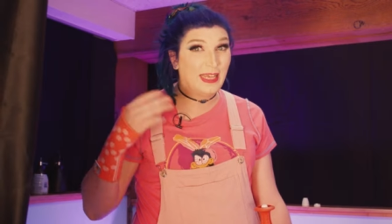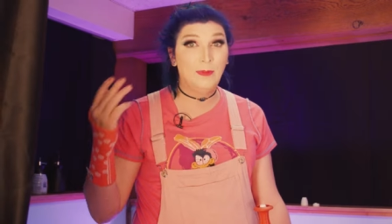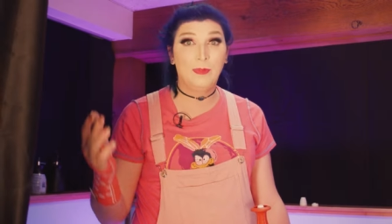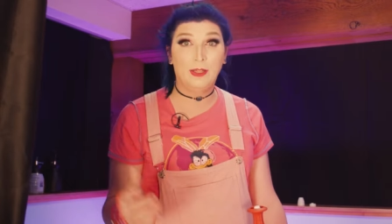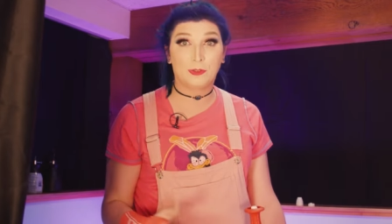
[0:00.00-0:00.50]

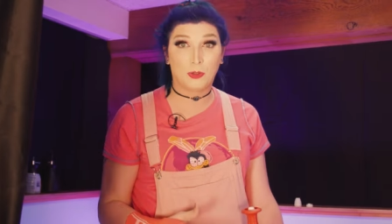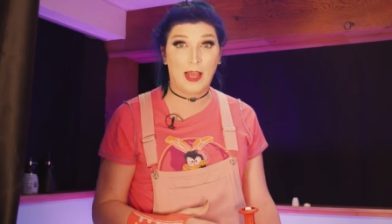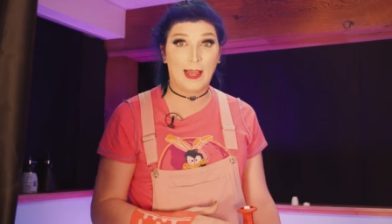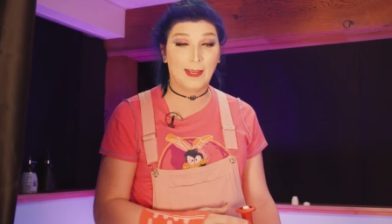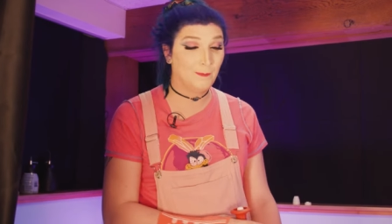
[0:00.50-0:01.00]
ten minute
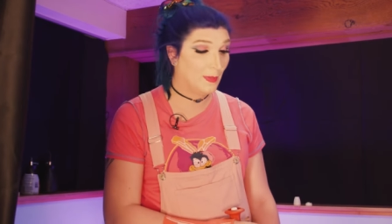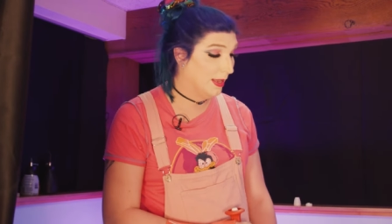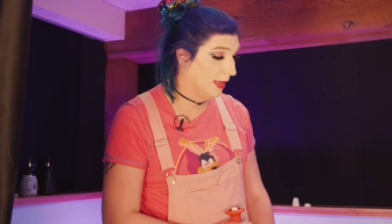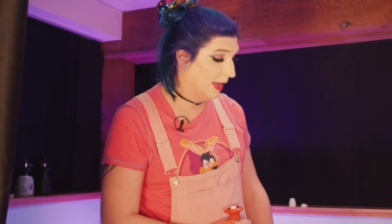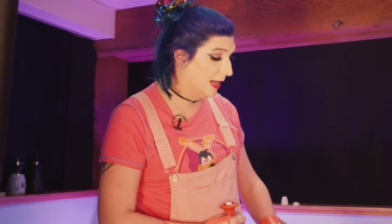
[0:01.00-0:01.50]
try,
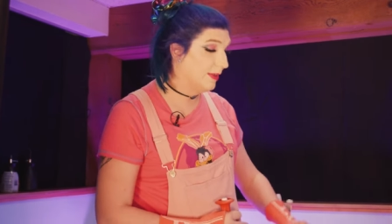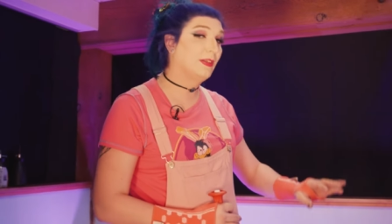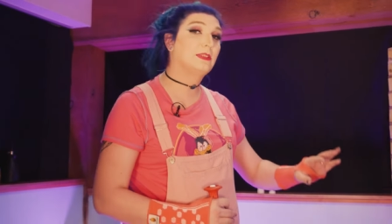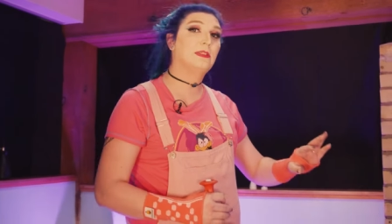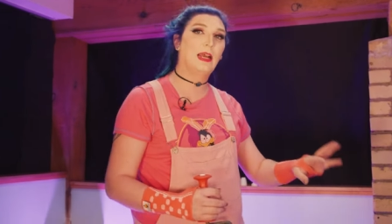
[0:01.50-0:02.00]
and if
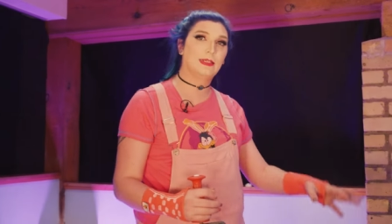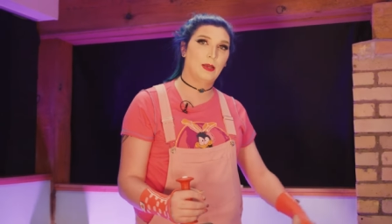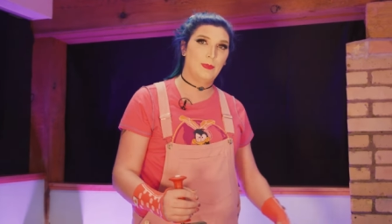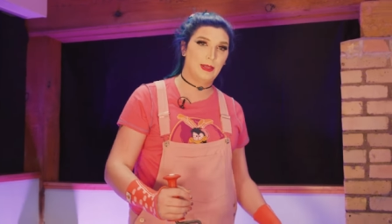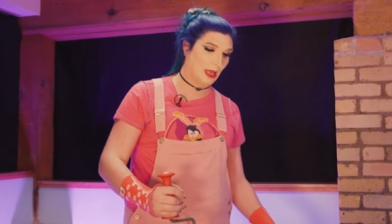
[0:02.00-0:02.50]
it's not
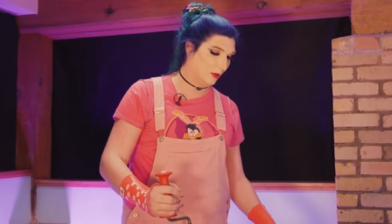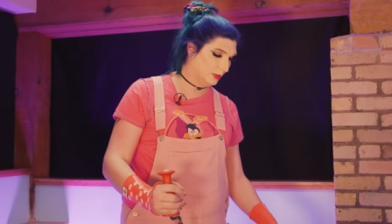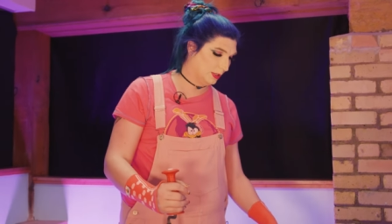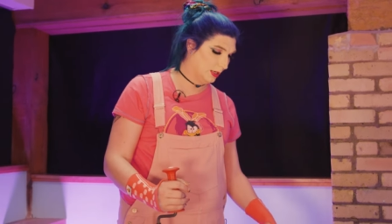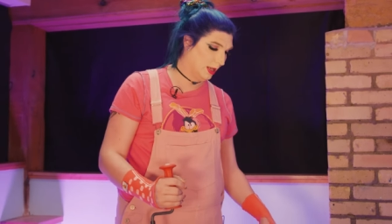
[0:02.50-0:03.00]
coming out,